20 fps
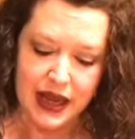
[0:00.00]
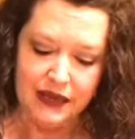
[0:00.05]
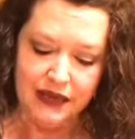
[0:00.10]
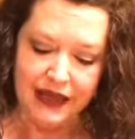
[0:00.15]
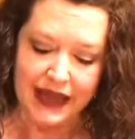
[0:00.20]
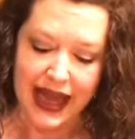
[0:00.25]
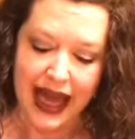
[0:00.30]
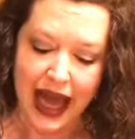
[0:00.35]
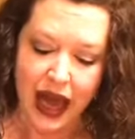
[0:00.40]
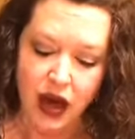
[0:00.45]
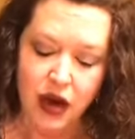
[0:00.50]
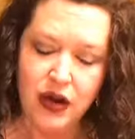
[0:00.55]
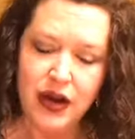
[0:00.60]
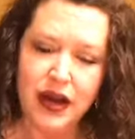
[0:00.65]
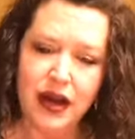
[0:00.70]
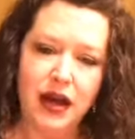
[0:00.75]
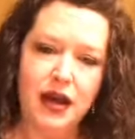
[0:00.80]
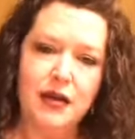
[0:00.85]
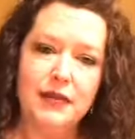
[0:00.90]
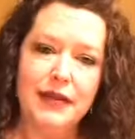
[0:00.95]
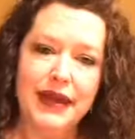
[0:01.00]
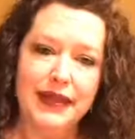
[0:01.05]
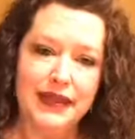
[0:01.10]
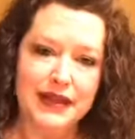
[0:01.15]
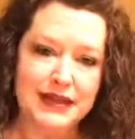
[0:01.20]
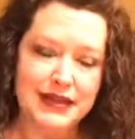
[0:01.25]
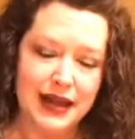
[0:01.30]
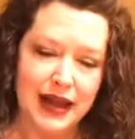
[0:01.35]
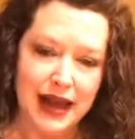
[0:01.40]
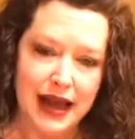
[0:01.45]
The outcome and
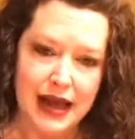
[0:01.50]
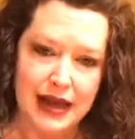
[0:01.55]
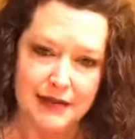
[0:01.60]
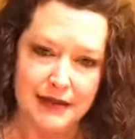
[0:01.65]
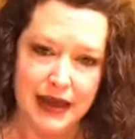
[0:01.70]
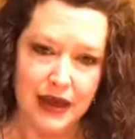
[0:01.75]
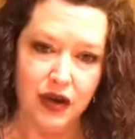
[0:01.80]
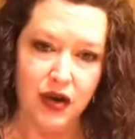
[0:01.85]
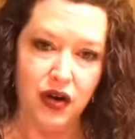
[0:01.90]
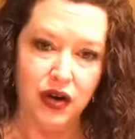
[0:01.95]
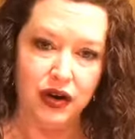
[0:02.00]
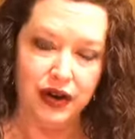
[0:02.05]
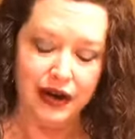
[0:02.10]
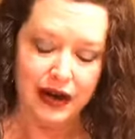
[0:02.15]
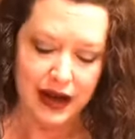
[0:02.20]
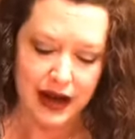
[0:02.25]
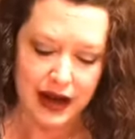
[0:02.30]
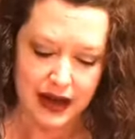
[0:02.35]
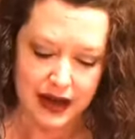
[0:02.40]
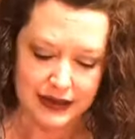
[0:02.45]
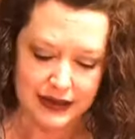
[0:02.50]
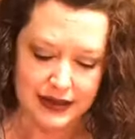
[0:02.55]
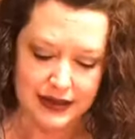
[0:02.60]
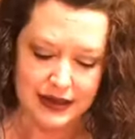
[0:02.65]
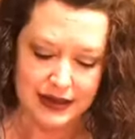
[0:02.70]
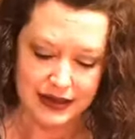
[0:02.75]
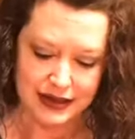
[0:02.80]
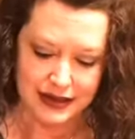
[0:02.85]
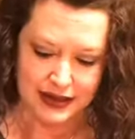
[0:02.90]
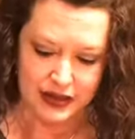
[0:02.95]
the timing are God's
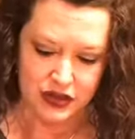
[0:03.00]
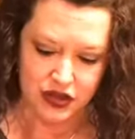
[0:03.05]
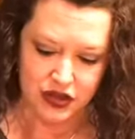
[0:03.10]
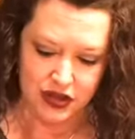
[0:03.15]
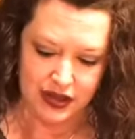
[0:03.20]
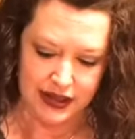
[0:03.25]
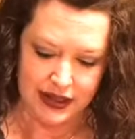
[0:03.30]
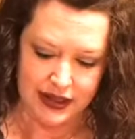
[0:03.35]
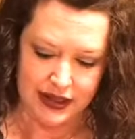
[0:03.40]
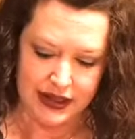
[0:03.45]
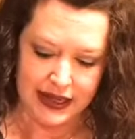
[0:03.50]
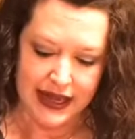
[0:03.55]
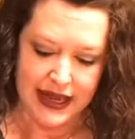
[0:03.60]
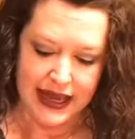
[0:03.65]
decision."